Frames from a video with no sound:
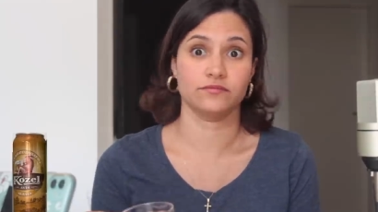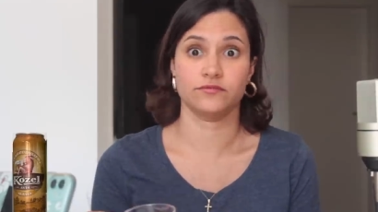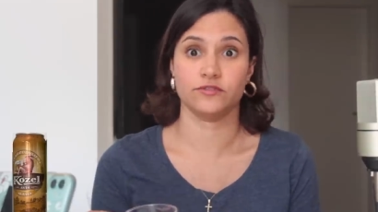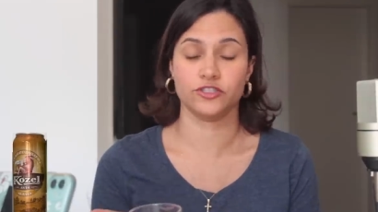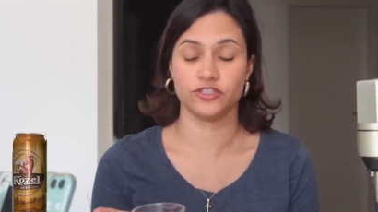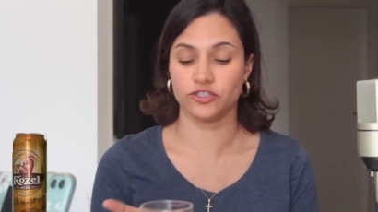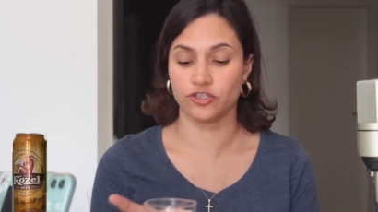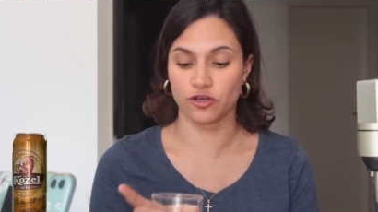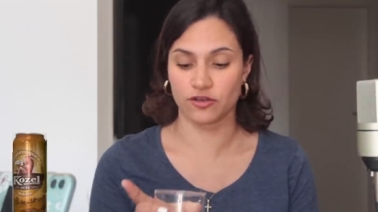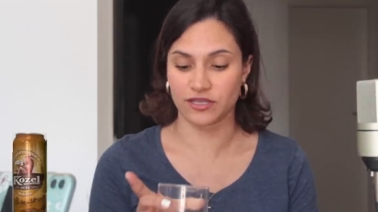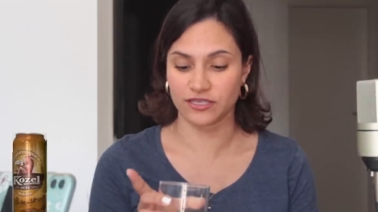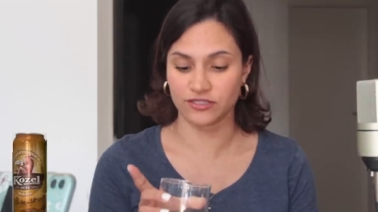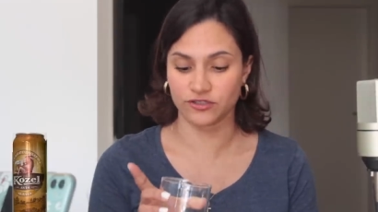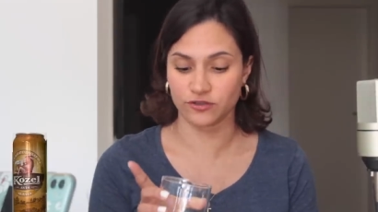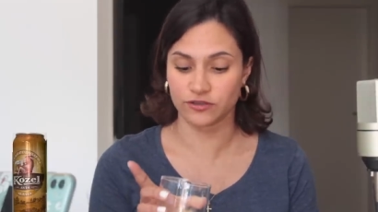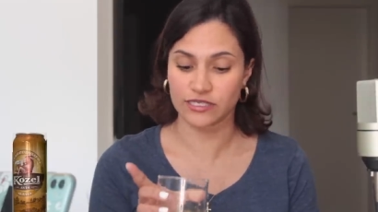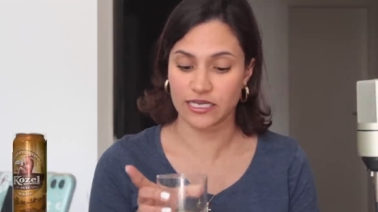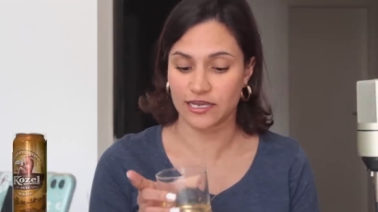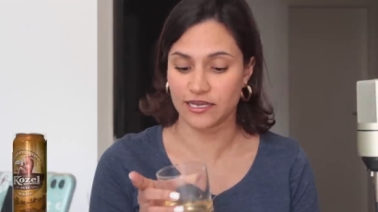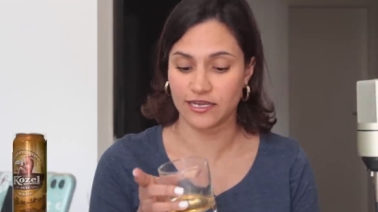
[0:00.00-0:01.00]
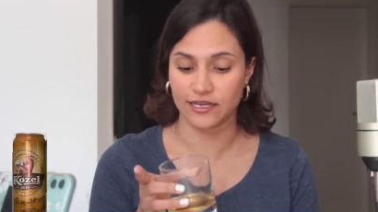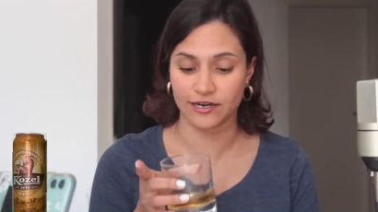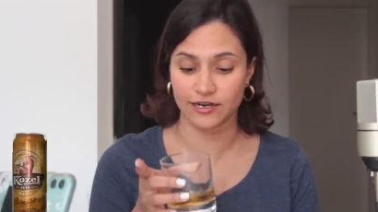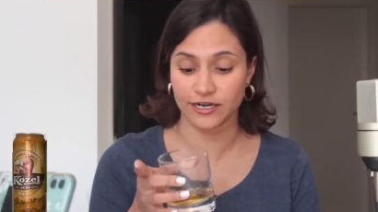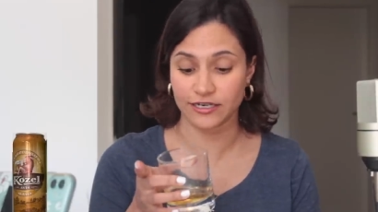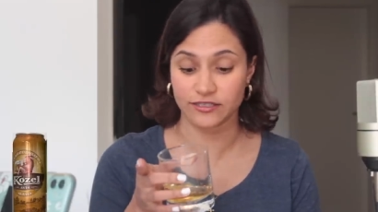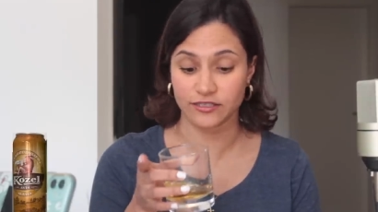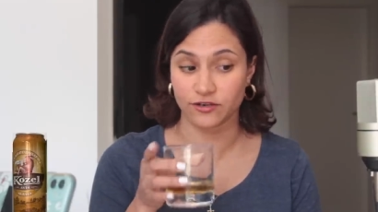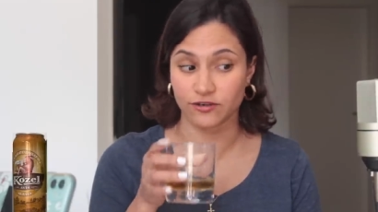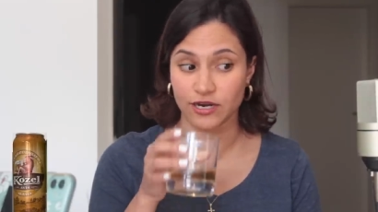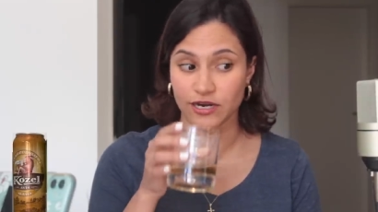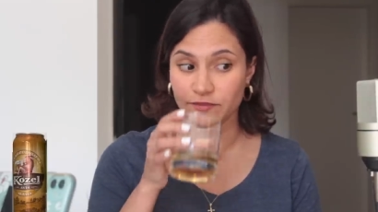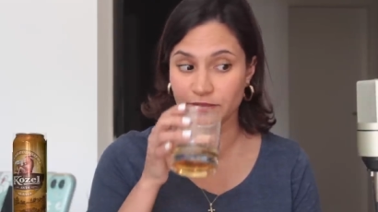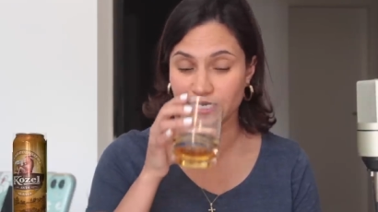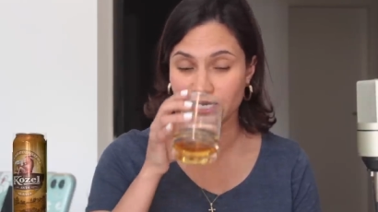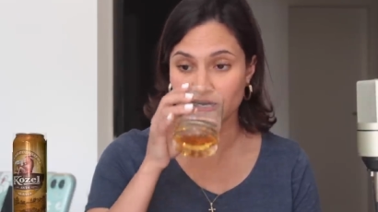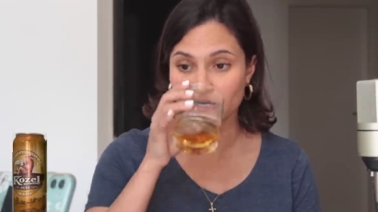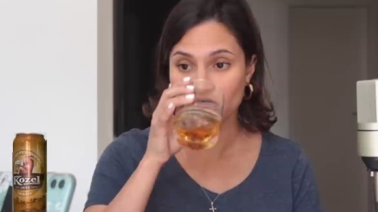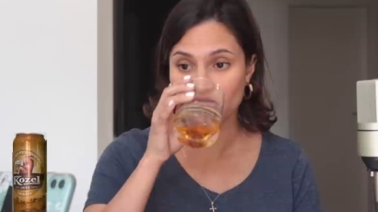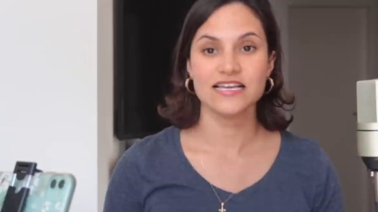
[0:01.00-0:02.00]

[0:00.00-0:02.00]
There's nothing to say here. It's a great beer.